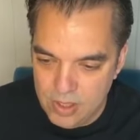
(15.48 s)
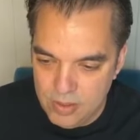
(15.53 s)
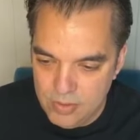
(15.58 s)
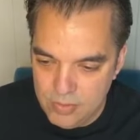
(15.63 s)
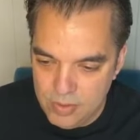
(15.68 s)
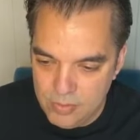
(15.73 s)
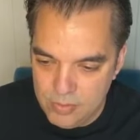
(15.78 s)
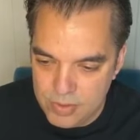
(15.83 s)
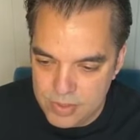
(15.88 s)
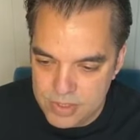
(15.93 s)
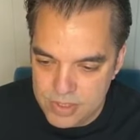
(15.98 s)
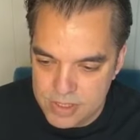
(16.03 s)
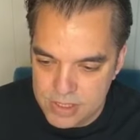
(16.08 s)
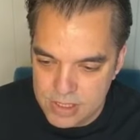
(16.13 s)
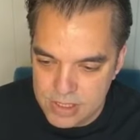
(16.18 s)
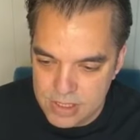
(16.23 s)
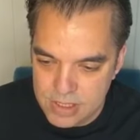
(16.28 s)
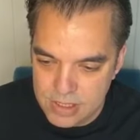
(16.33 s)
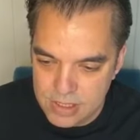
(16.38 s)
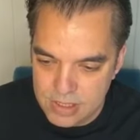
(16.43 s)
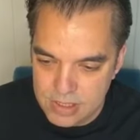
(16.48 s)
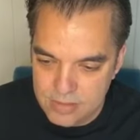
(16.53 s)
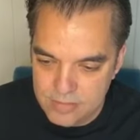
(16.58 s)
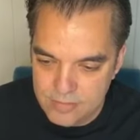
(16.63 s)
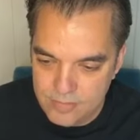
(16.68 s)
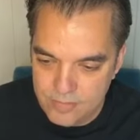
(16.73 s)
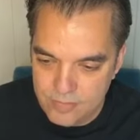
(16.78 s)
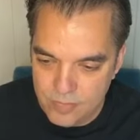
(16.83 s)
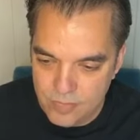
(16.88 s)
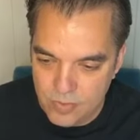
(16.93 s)
We will see.
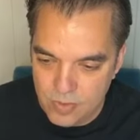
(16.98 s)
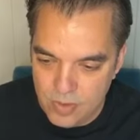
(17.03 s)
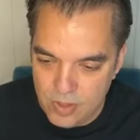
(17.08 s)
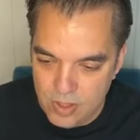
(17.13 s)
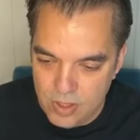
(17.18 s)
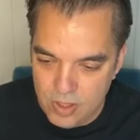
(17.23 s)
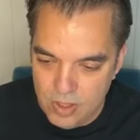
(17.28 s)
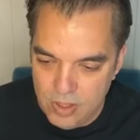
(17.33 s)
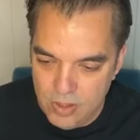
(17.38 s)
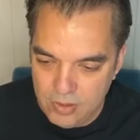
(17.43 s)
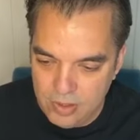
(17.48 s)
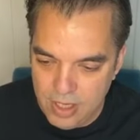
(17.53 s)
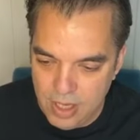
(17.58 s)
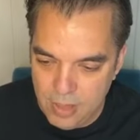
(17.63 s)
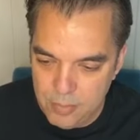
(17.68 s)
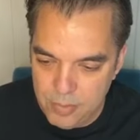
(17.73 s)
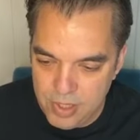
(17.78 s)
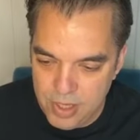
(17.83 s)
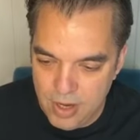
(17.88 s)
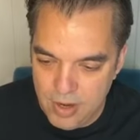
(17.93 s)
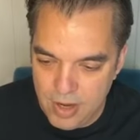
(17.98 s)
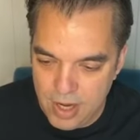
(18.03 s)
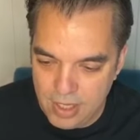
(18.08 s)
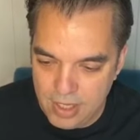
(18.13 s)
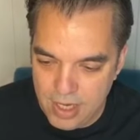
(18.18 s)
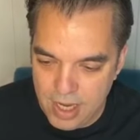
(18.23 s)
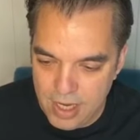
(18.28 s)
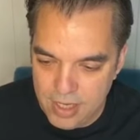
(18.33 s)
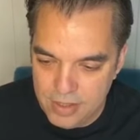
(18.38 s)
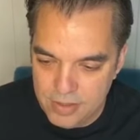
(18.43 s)
Okay, Pierre. I
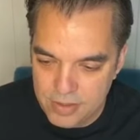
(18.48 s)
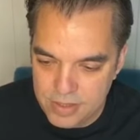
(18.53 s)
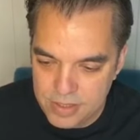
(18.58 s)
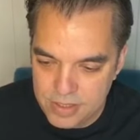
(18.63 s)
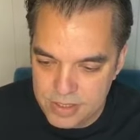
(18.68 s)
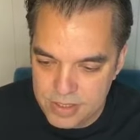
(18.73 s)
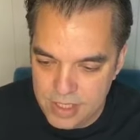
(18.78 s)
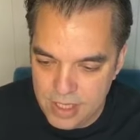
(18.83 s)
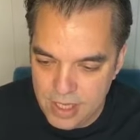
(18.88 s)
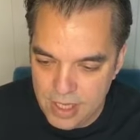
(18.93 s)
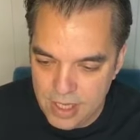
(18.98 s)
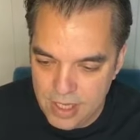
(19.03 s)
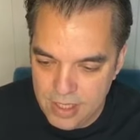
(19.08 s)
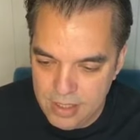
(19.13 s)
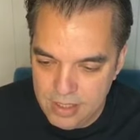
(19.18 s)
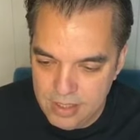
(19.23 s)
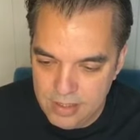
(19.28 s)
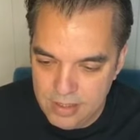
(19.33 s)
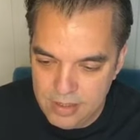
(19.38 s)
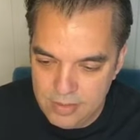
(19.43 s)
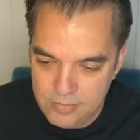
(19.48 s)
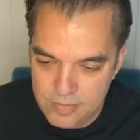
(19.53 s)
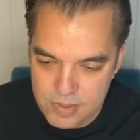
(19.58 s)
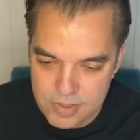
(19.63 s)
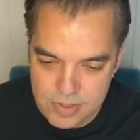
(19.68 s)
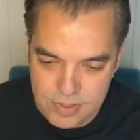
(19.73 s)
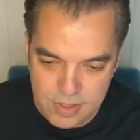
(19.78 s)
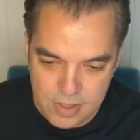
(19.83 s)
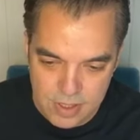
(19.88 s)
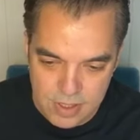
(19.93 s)
got yours done.
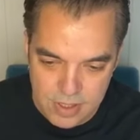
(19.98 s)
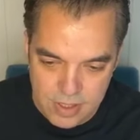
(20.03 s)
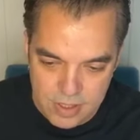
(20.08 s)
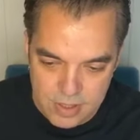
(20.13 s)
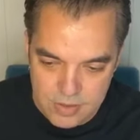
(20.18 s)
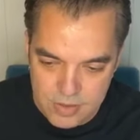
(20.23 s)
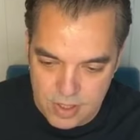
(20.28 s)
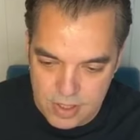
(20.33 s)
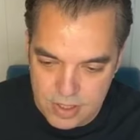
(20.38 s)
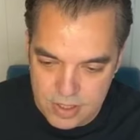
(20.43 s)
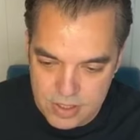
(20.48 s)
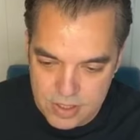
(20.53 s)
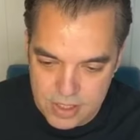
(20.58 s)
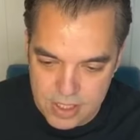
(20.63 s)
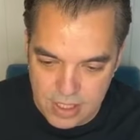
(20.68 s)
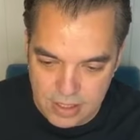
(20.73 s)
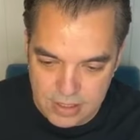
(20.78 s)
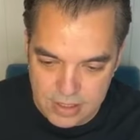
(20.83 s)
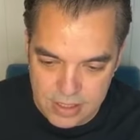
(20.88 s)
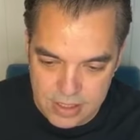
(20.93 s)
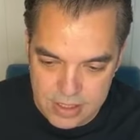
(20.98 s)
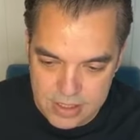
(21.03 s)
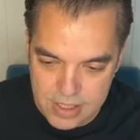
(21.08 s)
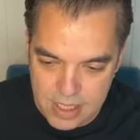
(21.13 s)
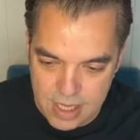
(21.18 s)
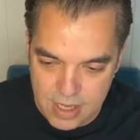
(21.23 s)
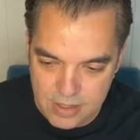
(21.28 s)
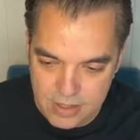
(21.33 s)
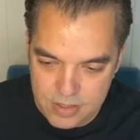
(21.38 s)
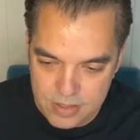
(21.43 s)
Just trying to check these
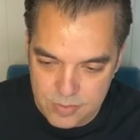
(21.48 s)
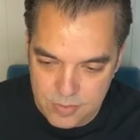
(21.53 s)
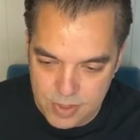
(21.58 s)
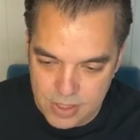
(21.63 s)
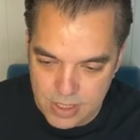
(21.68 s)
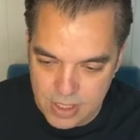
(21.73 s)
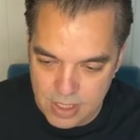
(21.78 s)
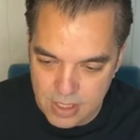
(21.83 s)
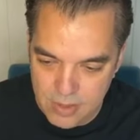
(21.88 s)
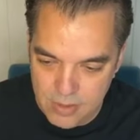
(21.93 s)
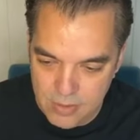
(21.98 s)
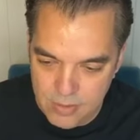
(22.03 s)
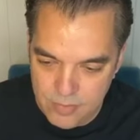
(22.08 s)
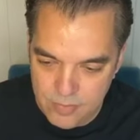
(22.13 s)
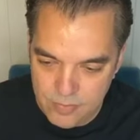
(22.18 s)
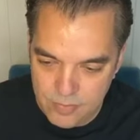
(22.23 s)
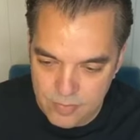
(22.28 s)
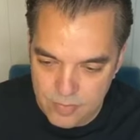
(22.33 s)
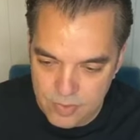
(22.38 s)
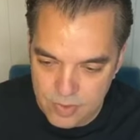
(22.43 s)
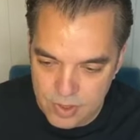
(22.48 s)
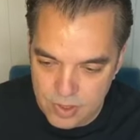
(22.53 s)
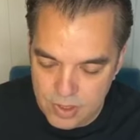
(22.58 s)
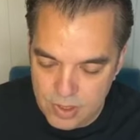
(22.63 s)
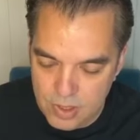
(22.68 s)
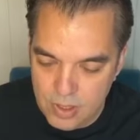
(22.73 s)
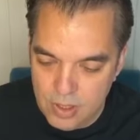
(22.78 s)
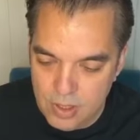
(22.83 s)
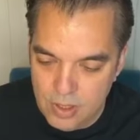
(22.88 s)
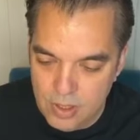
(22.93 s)
out as we go.
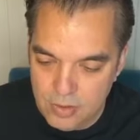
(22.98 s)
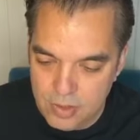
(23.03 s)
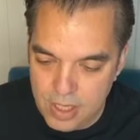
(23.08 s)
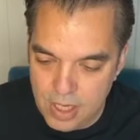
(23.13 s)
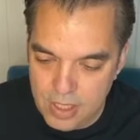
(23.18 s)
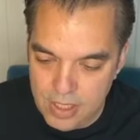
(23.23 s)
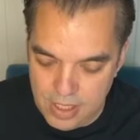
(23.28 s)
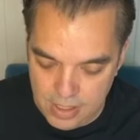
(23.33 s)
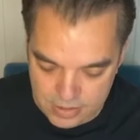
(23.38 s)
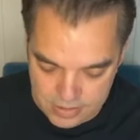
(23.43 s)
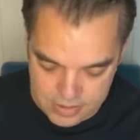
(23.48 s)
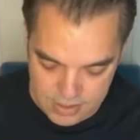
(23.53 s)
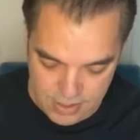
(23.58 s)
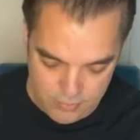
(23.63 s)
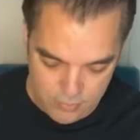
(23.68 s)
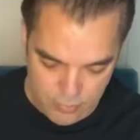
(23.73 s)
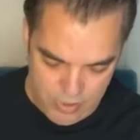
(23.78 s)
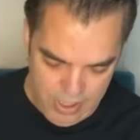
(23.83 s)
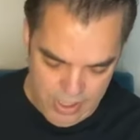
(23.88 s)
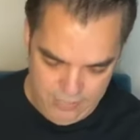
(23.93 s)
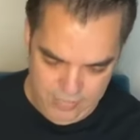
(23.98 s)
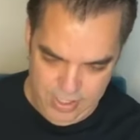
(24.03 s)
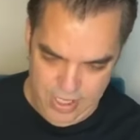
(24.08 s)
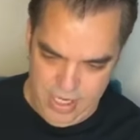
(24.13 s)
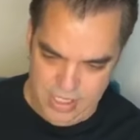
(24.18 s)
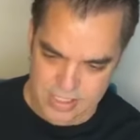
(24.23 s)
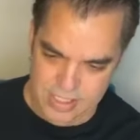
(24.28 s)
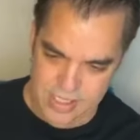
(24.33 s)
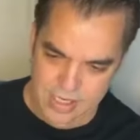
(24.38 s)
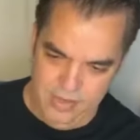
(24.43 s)
Okay, next up we have
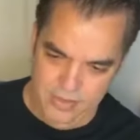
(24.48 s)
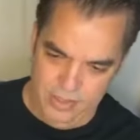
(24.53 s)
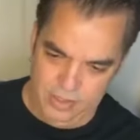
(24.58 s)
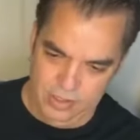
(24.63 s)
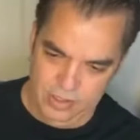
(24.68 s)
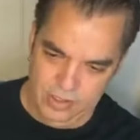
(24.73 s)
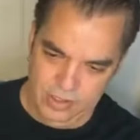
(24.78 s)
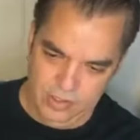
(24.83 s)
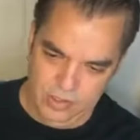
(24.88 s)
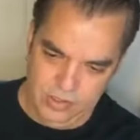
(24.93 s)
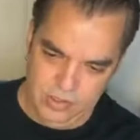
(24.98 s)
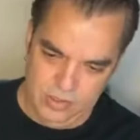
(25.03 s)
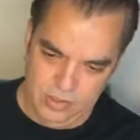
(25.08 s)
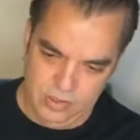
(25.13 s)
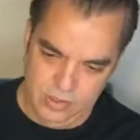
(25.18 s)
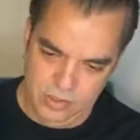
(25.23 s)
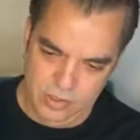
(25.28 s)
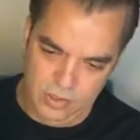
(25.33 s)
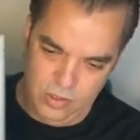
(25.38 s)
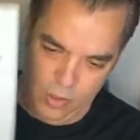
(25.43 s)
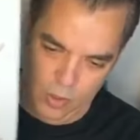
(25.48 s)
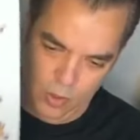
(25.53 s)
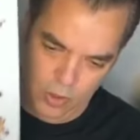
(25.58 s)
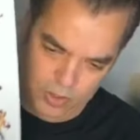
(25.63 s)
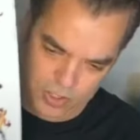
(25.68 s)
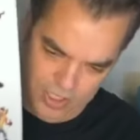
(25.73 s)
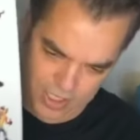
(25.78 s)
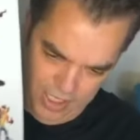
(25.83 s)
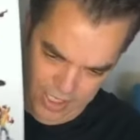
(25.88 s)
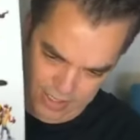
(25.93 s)
yes another
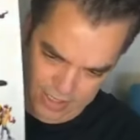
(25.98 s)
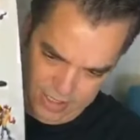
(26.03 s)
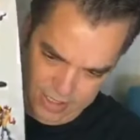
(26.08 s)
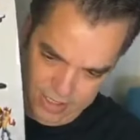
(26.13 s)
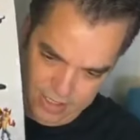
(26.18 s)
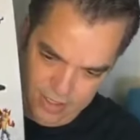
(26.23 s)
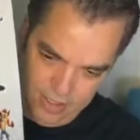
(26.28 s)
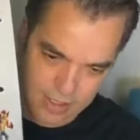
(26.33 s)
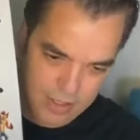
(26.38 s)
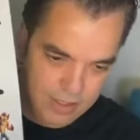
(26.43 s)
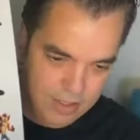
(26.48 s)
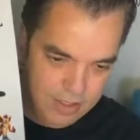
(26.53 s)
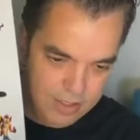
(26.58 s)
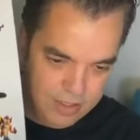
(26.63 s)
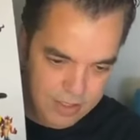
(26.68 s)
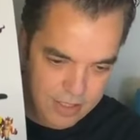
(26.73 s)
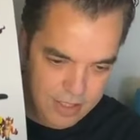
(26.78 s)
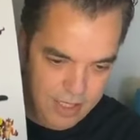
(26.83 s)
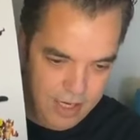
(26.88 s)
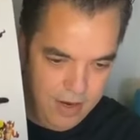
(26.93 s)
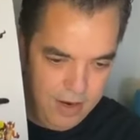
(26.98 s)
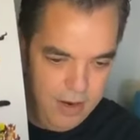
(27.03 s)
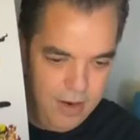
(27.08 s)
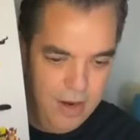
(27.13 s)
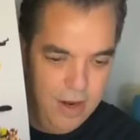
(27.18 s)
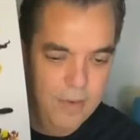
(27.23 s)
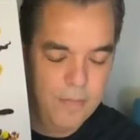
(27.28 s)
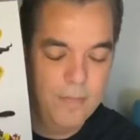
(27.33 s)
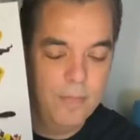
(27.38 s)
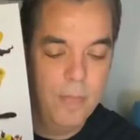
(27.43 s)
Cortex
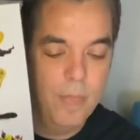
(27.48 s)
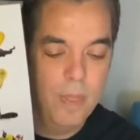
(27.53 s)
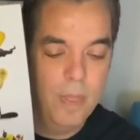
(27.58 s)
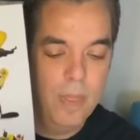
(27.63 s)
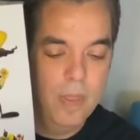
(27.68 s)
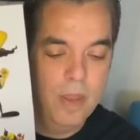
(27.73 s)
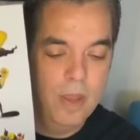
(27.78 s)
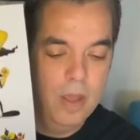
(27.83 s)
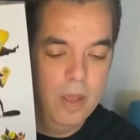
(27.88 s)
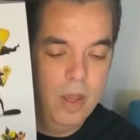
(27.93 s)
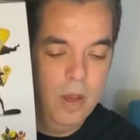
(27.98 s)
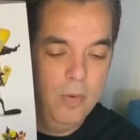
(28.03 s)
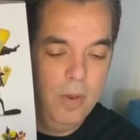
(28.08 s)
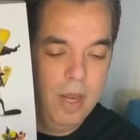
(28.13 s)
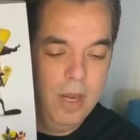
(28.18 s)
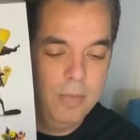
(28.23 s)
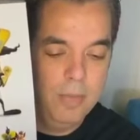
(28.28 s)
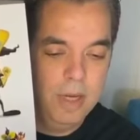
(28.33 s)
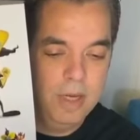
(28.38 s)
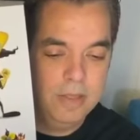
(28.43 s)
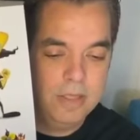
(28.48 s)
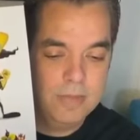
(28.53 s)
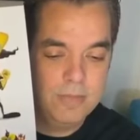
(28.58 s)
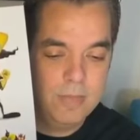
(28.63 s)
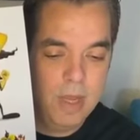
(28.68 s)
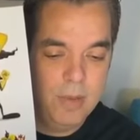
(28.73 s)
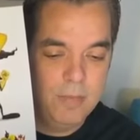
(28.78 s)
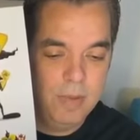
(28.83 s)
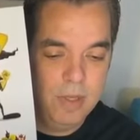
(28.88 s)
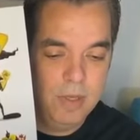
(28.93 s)
Tierra. Oh wait a minute. This
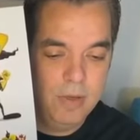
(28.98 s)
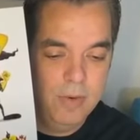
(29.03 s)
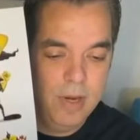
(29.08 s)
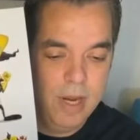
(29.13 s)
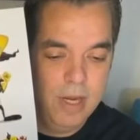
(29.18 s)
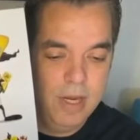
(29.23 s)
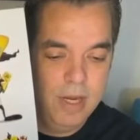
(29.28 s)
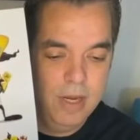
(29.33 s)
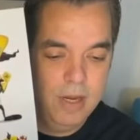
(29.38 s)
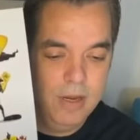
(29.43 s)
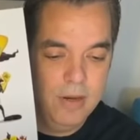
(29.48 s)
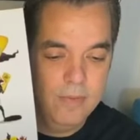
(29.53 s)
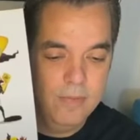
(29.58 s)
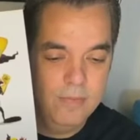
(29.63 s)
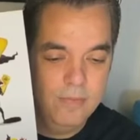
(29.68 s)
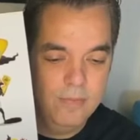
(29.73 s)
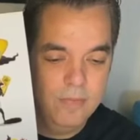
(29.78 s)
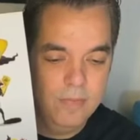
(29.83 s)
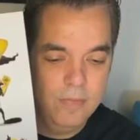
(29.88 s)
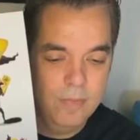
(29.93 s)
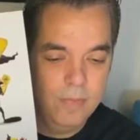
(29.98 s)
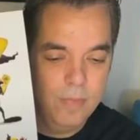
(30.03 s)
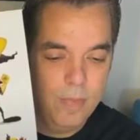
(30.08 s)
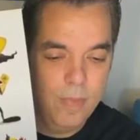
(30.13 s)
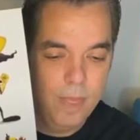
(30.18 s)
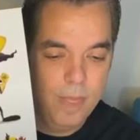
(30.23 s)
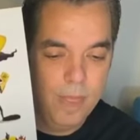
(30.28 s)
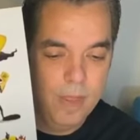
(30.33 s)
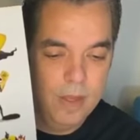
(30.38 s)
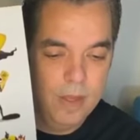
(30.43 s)
might be you right here
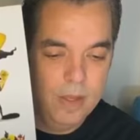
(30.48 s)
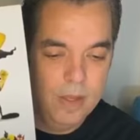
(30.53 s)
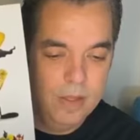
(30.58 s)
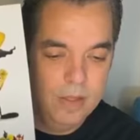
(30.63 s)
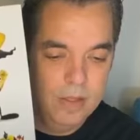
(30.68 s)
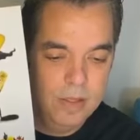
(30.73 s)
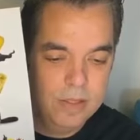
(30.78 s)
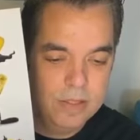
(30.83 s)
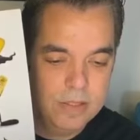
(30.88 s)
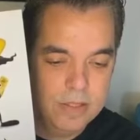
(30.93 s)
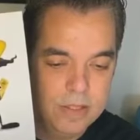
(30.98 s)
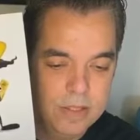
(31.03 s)
let's